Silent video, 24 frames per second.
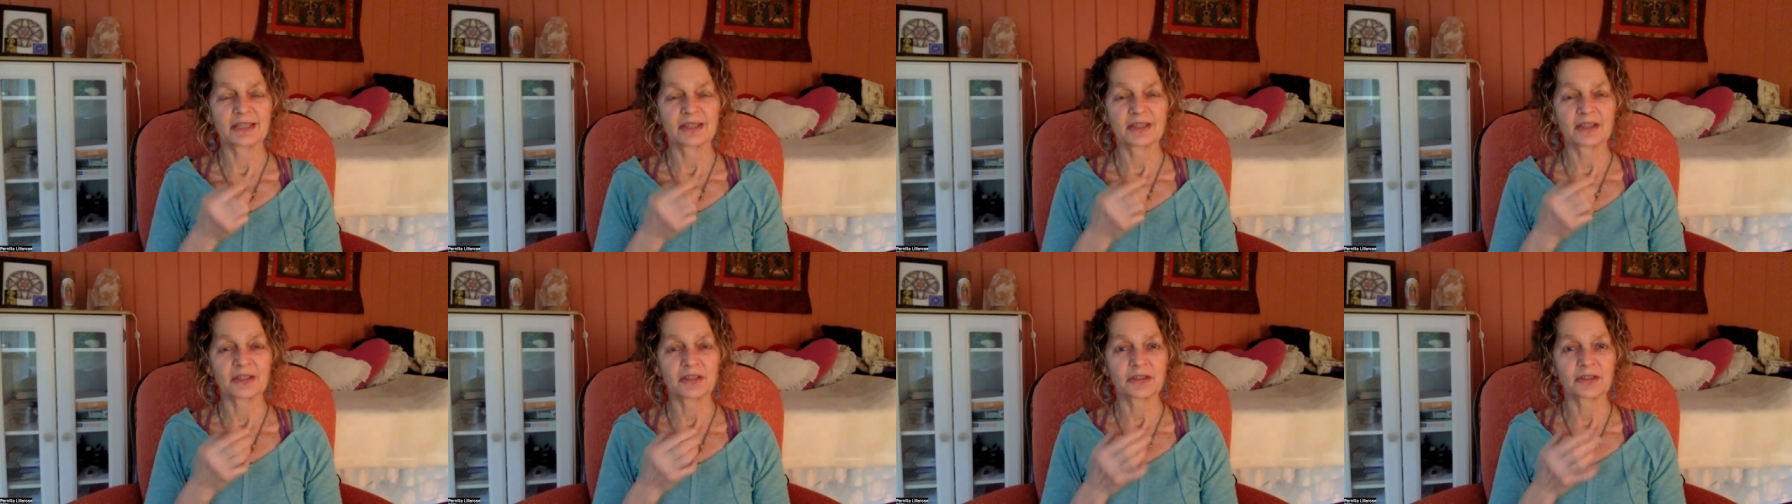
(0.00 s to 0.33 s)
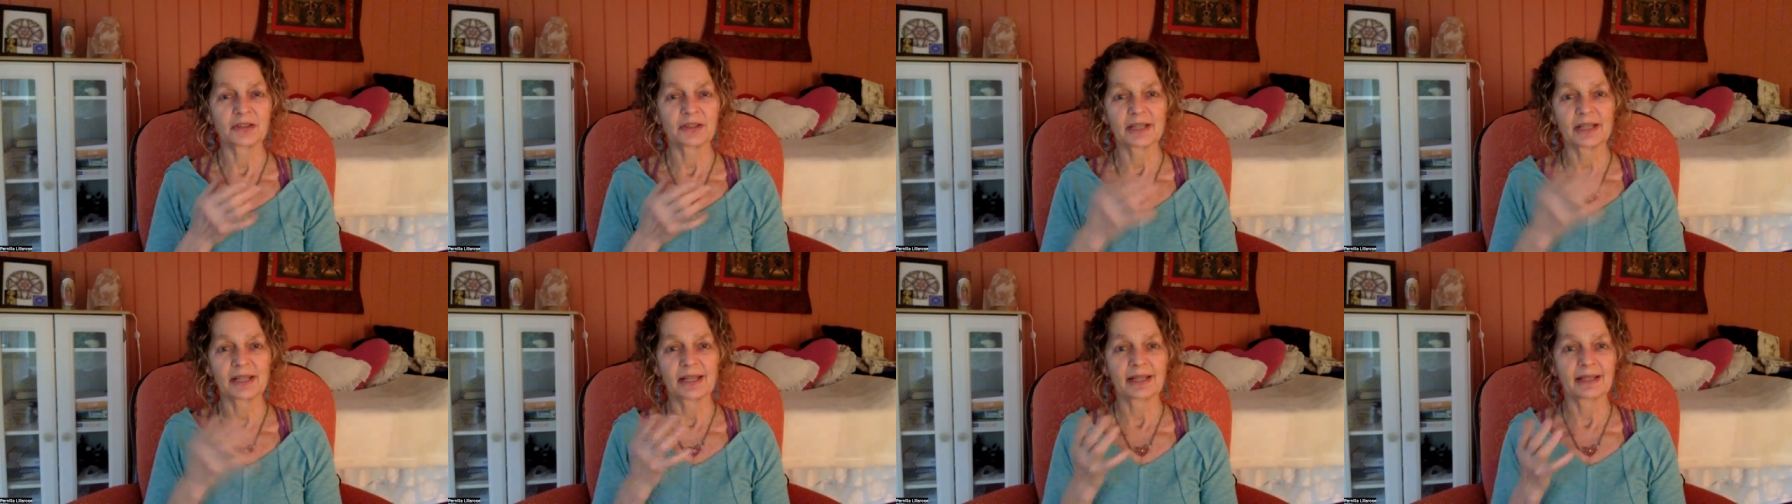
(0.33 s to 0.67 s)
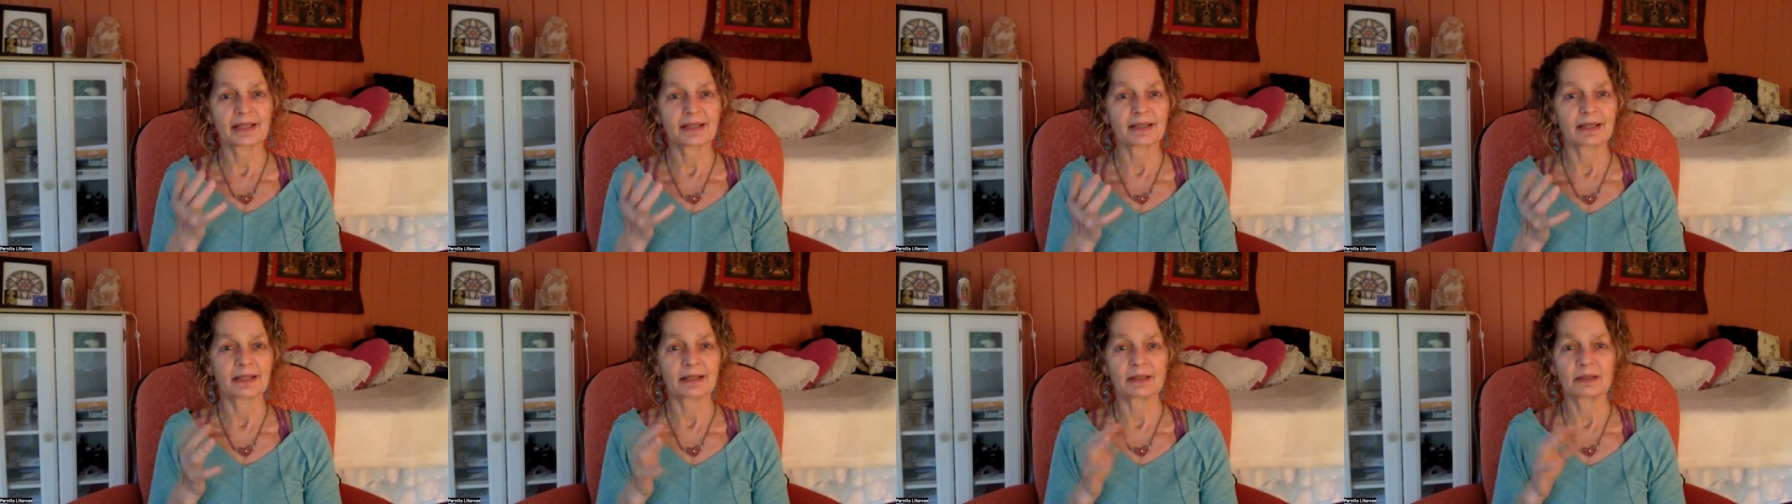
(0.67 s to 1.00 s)
It's just
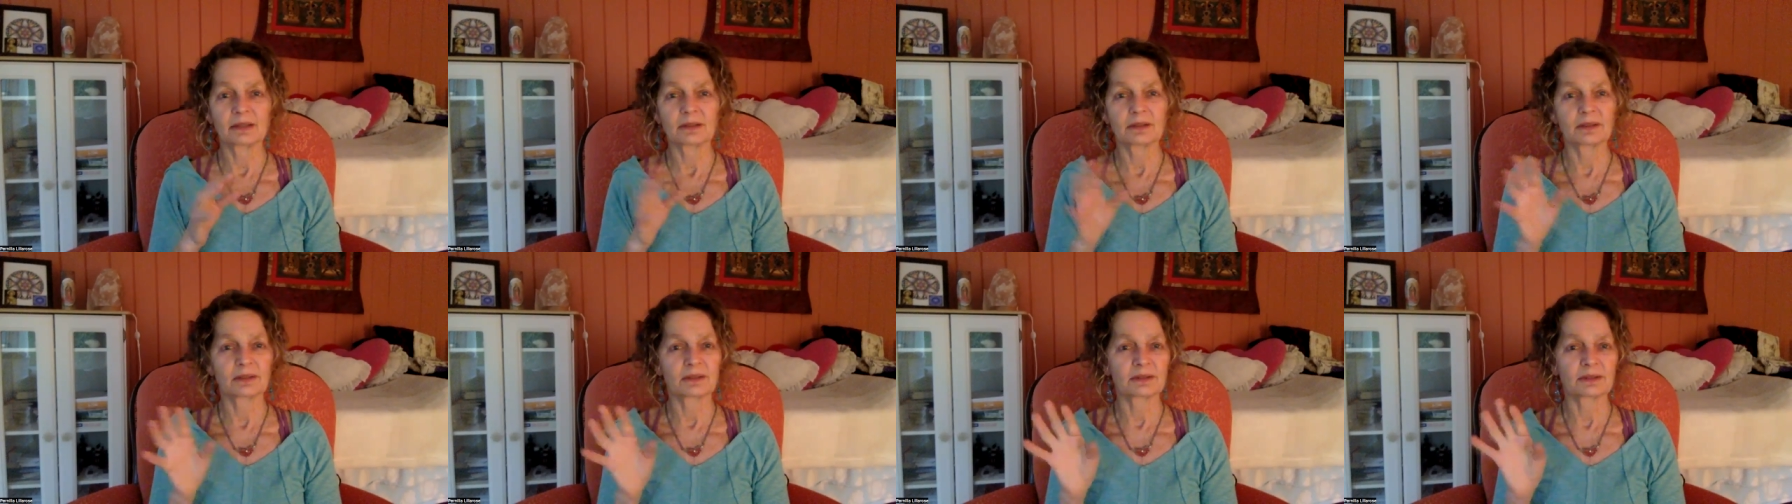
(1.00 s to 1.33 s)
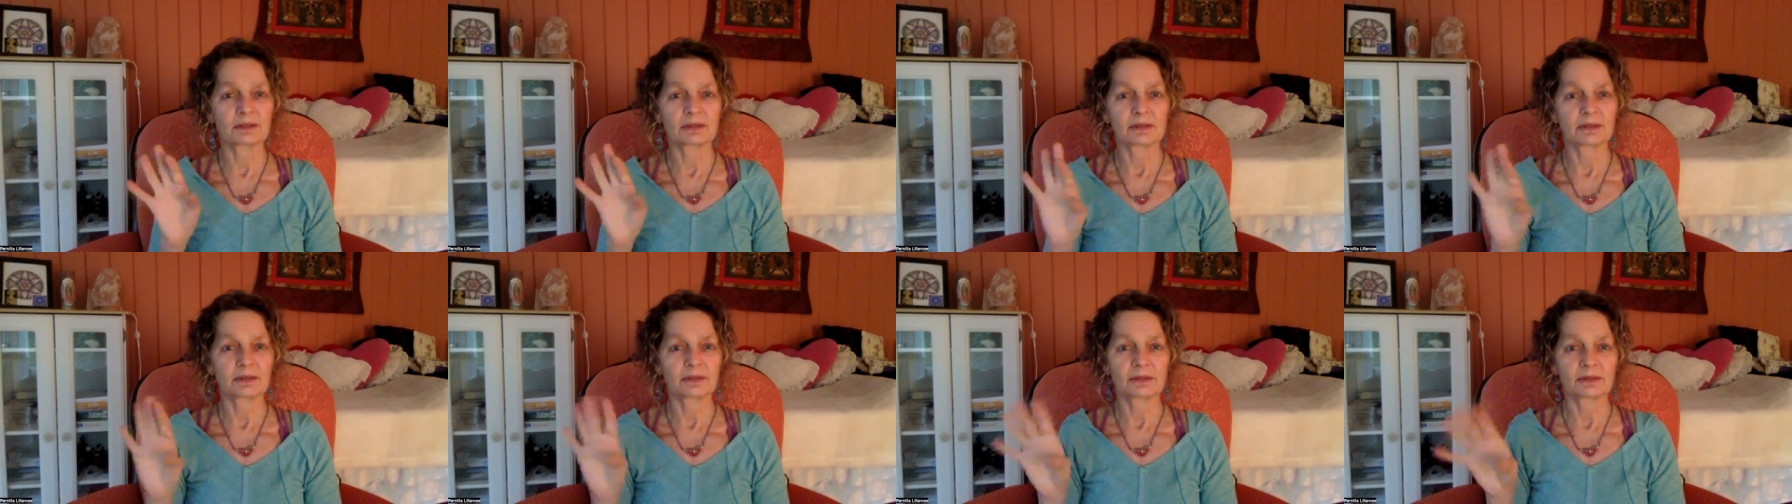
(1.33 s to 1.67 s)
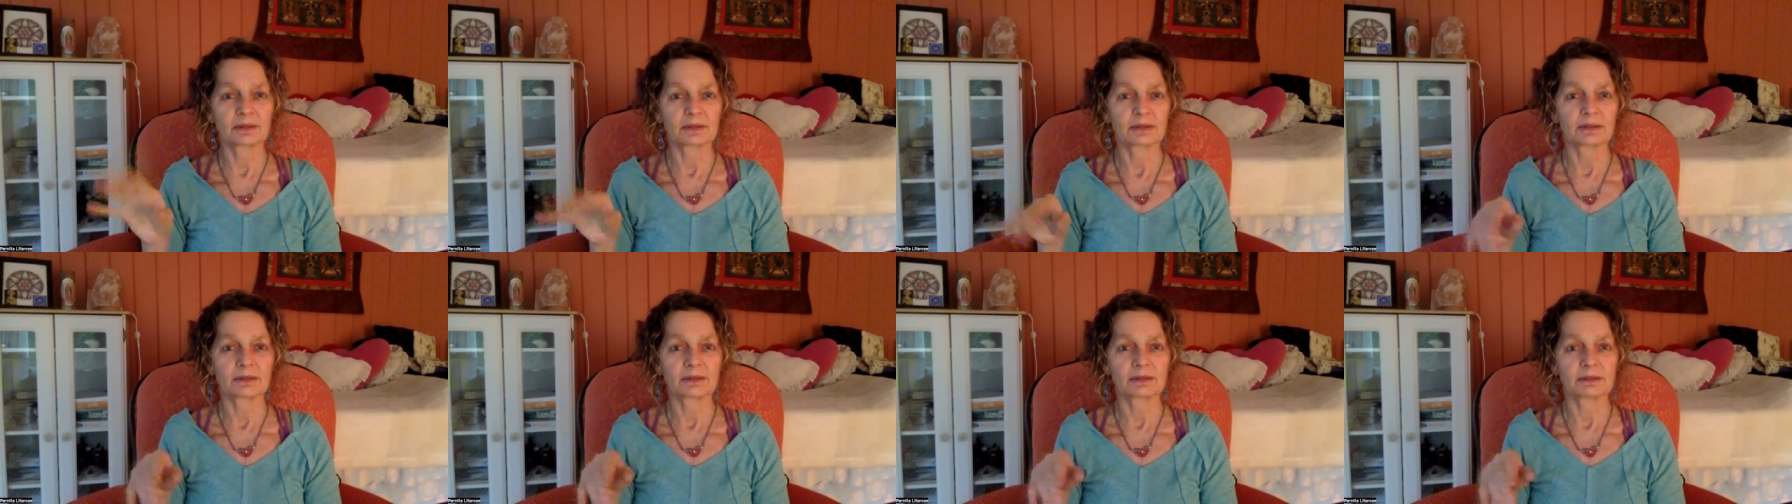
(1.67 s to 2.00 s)
like, now, oh, no, no,
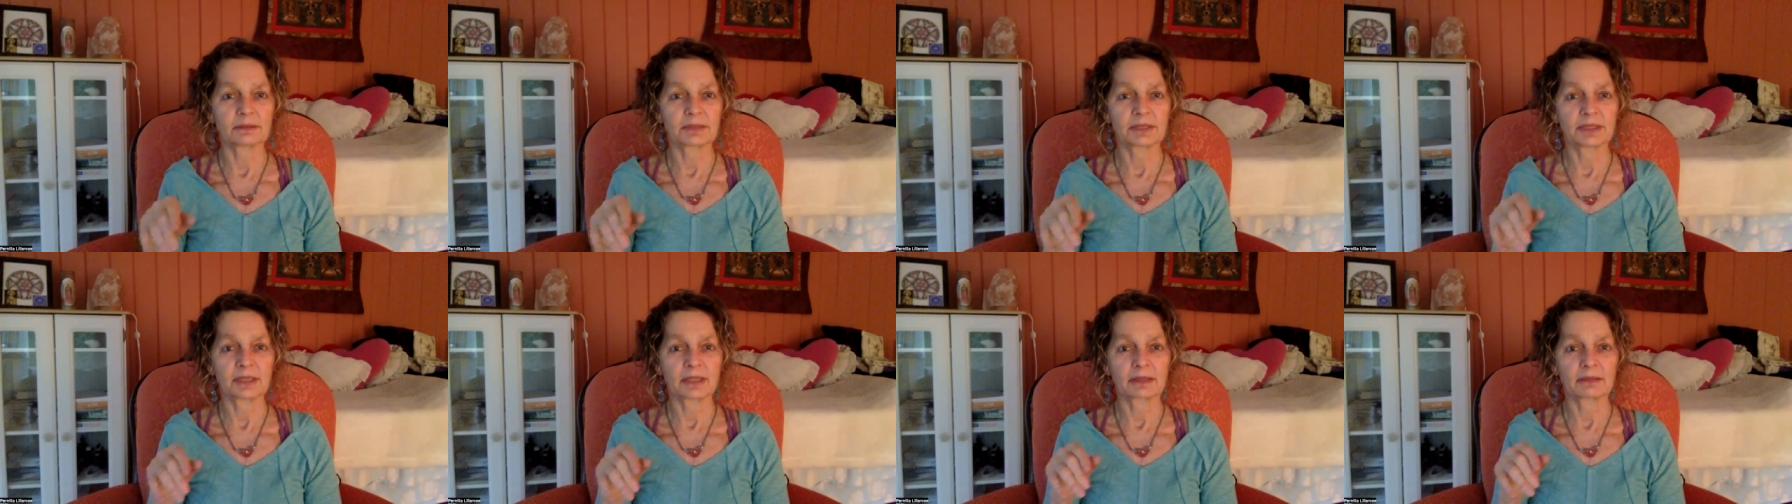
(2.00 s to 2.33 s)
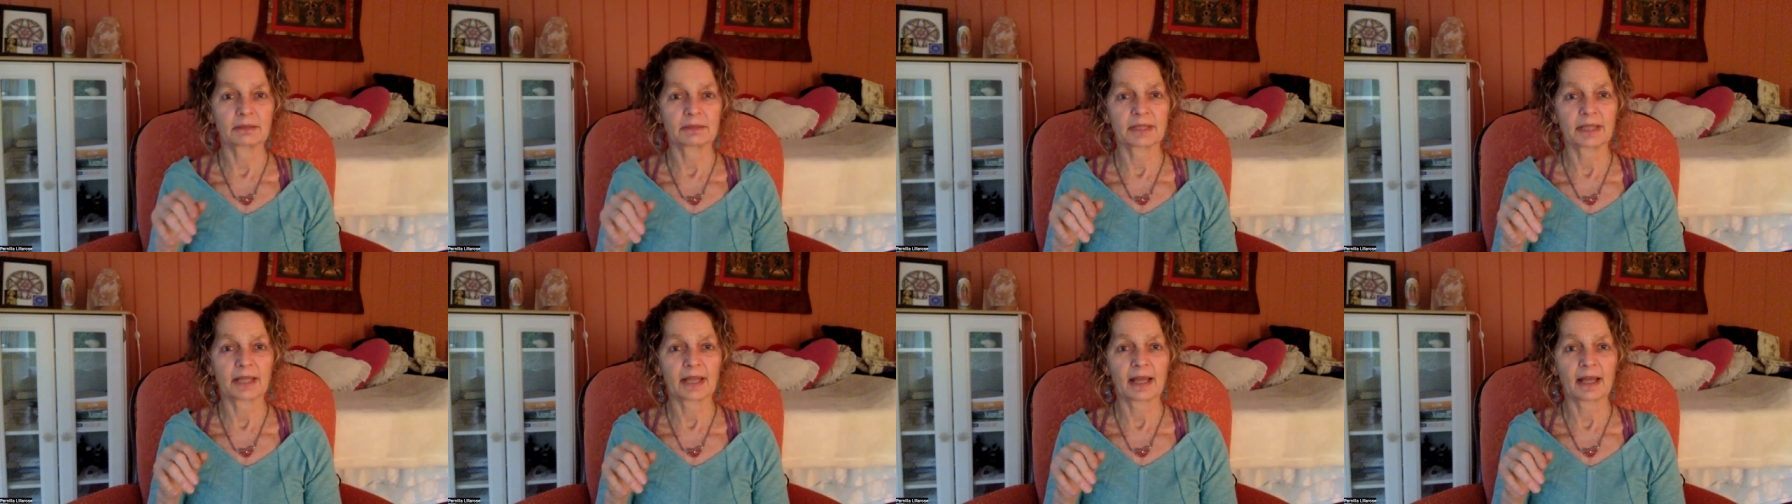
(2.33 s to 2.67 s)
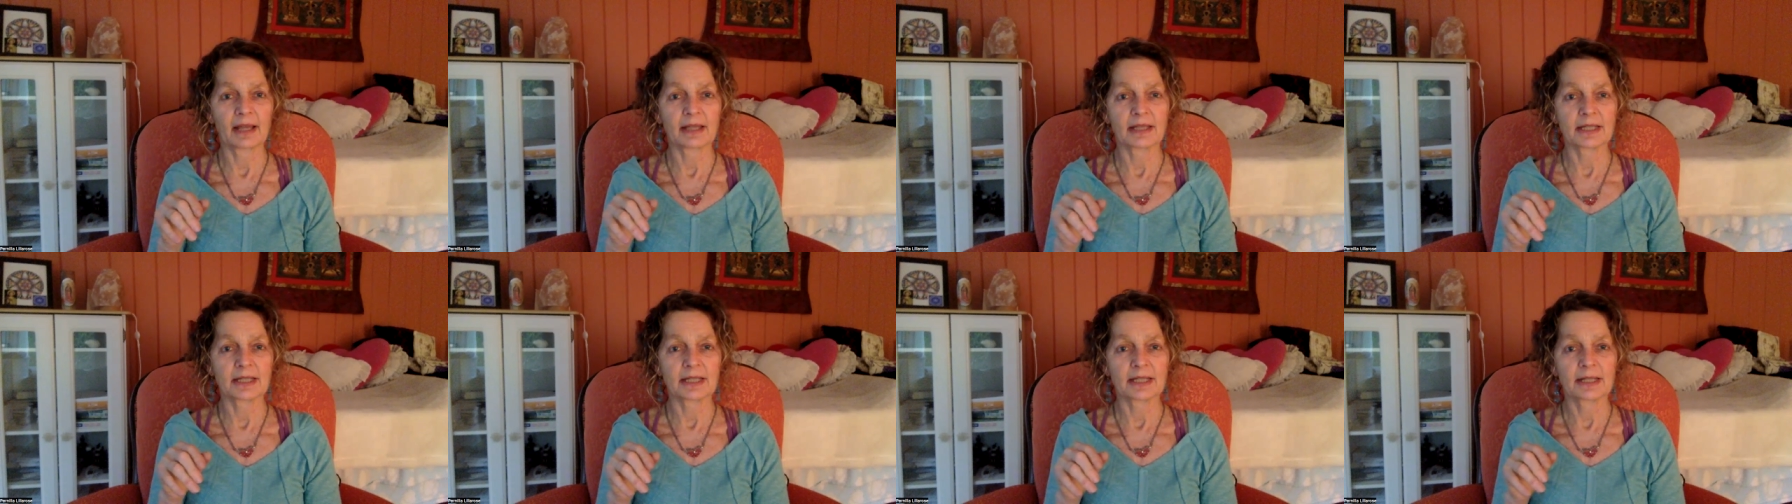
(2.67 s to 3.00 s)
no, no, we're done with
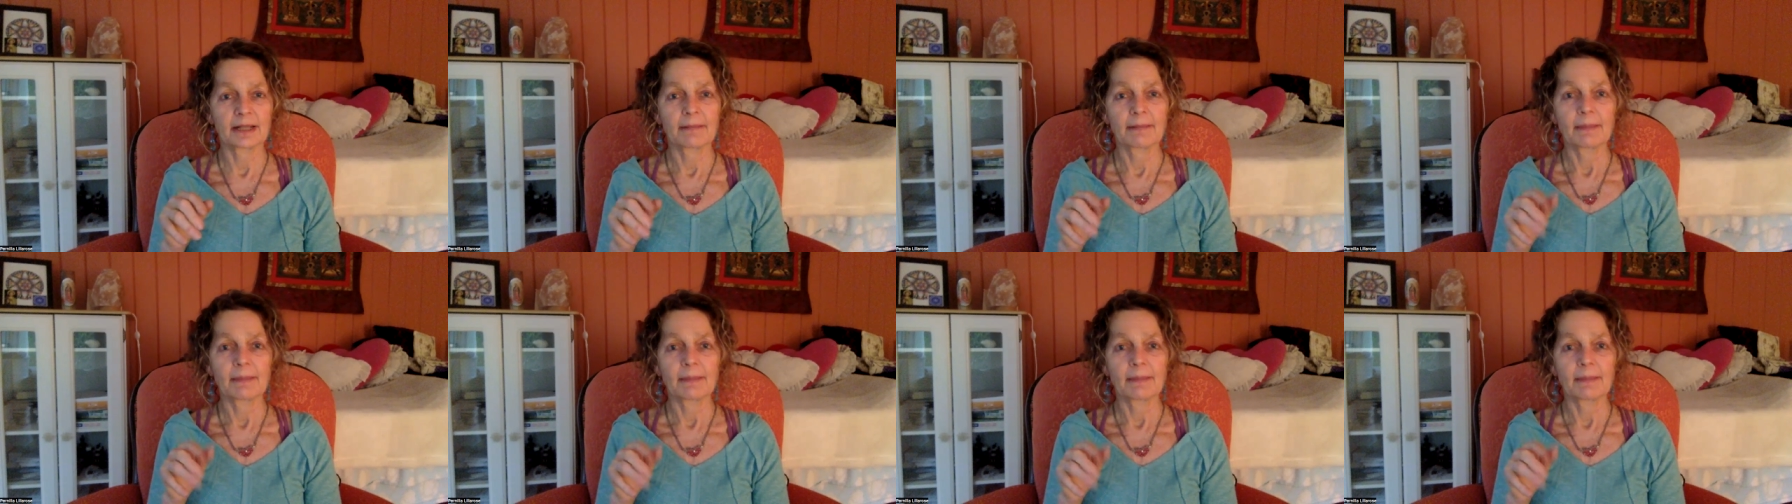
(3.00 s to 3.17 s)
that